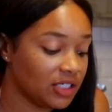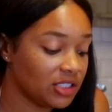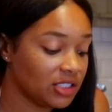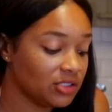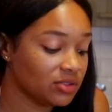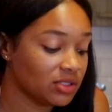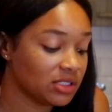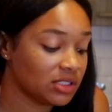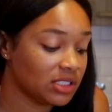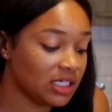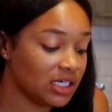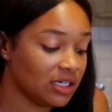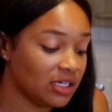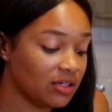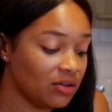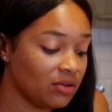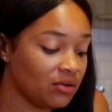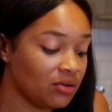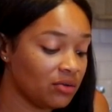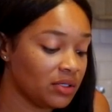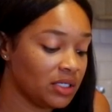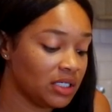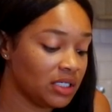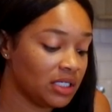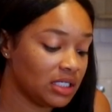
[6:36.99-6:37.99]
If this was to get on
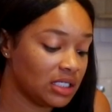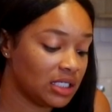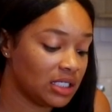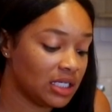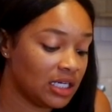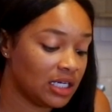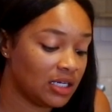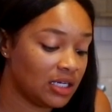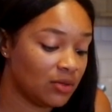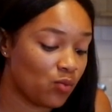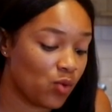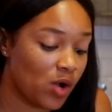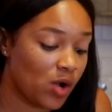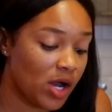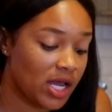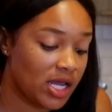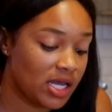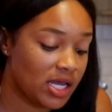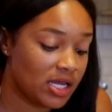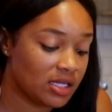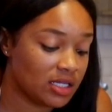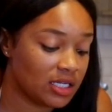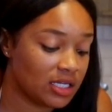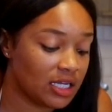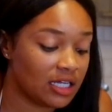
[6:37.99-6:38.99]
anything
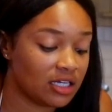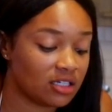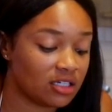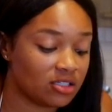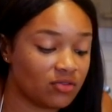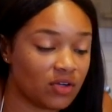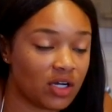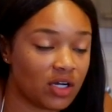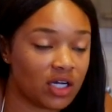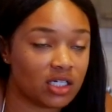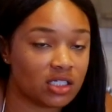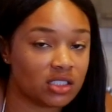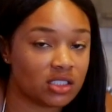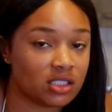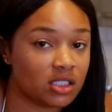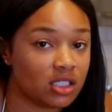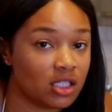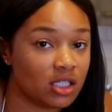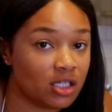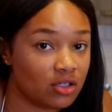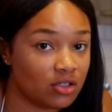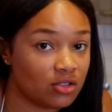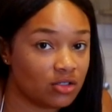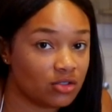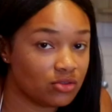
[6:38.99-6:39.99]
white, like as far as
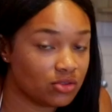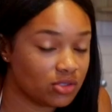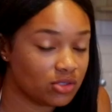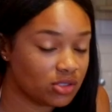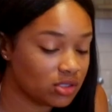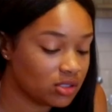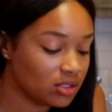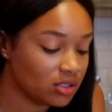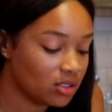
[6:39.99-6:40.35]
clothes